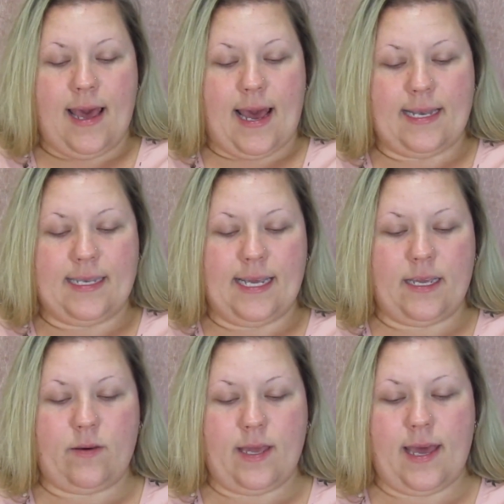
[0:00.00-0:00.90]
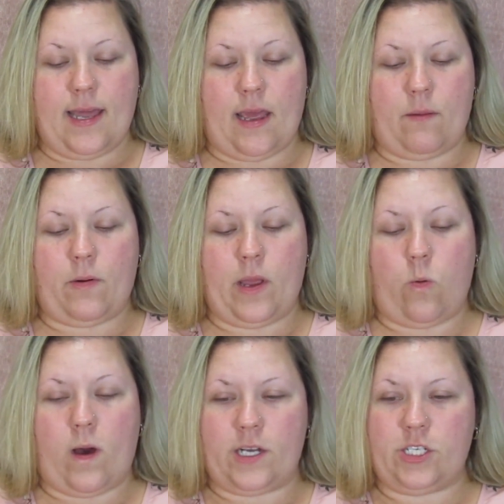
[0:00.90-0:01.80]
I did go ahead and
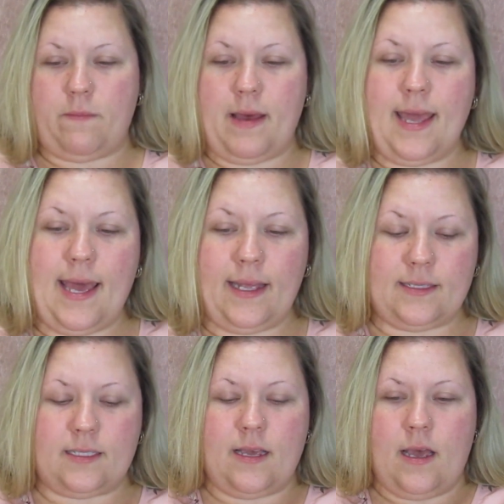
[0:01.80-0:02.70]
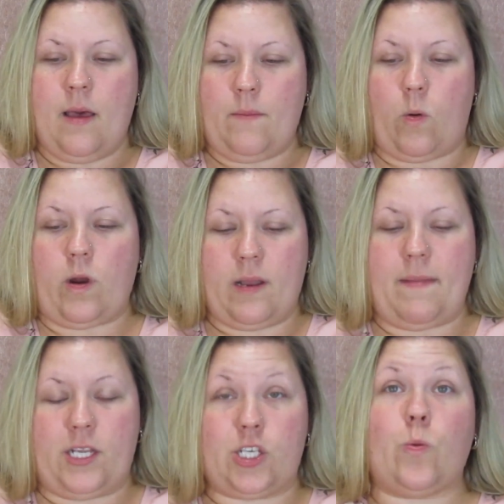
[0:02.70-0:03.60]
pre-wash my hands, but we're going to
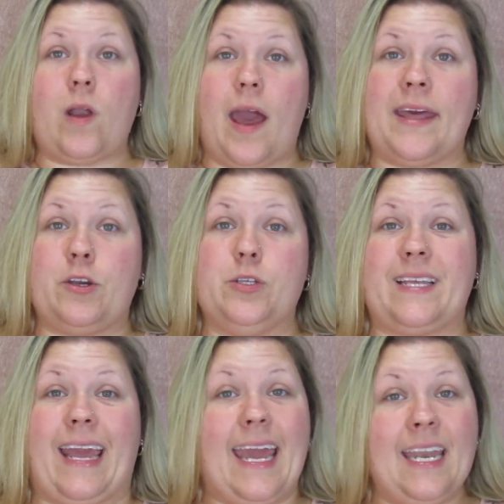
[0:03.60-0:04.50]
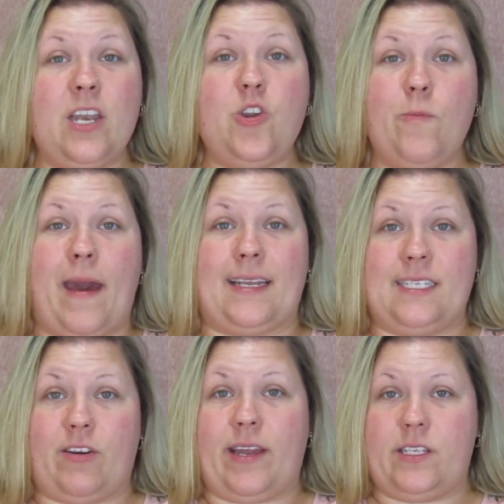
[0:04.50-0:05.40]
make sure we're not introducing any new
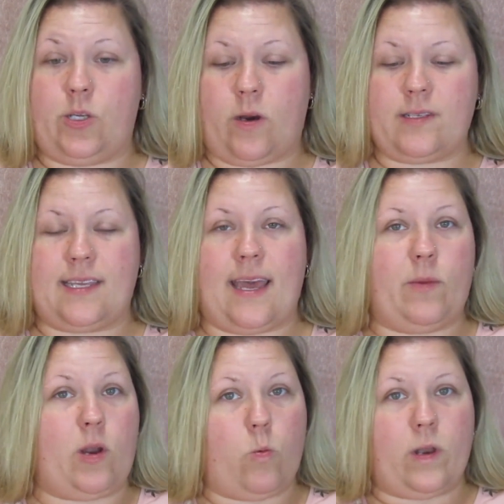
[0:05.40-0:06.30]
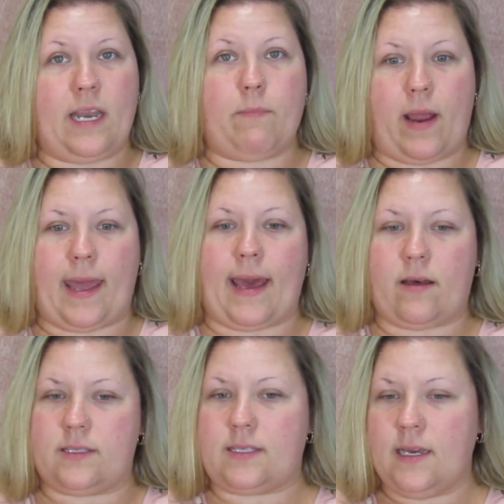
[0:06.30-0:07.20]
bacteria to our skin. We don't want any
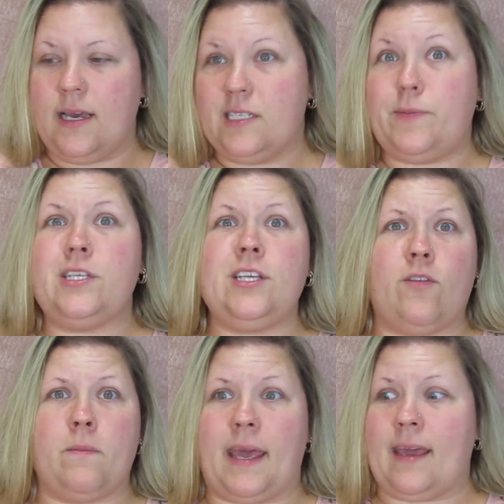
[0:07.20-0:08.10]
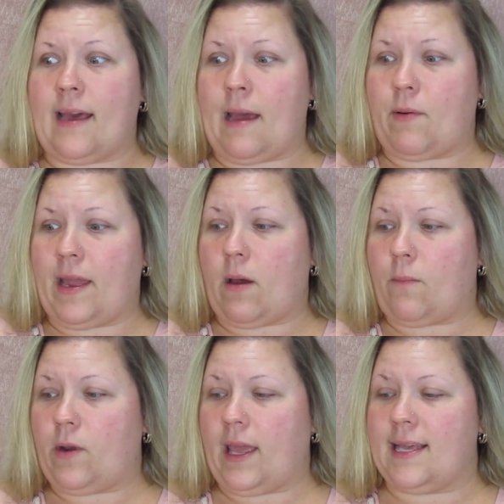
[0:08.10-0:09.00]
breakouts, especially for me. I break out
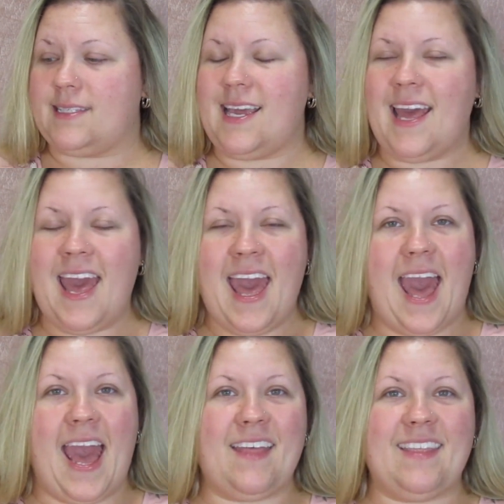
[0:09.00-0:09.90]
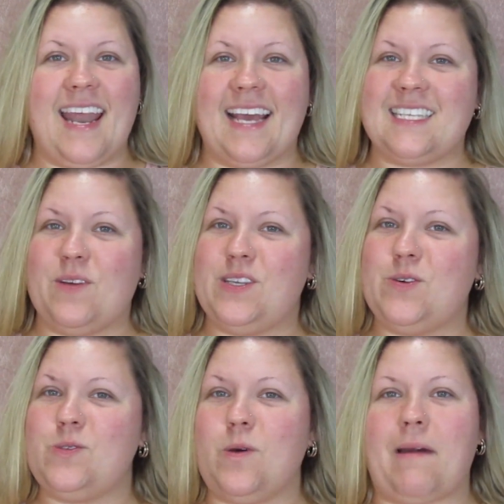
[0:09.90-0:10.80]
pretty easy. And the next thing we do
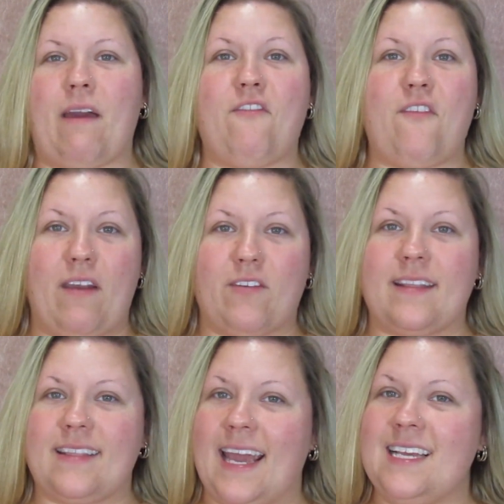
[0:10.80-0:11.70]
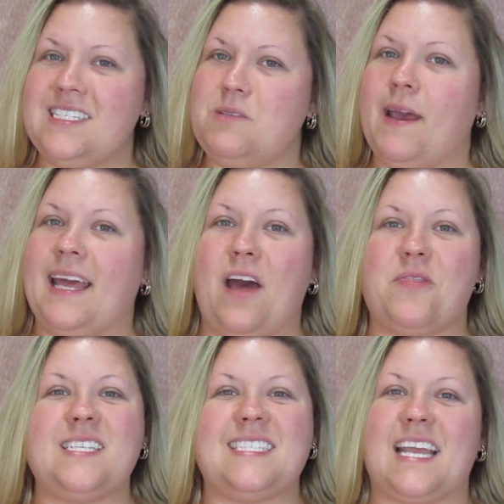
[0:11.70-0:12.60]
is one of my favorite things is picking out the
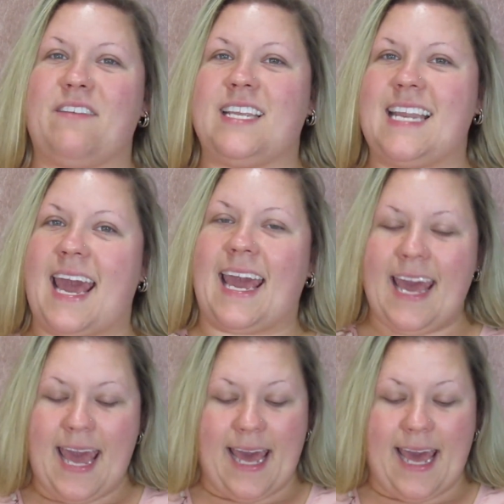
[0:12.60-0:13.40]
scent of the day.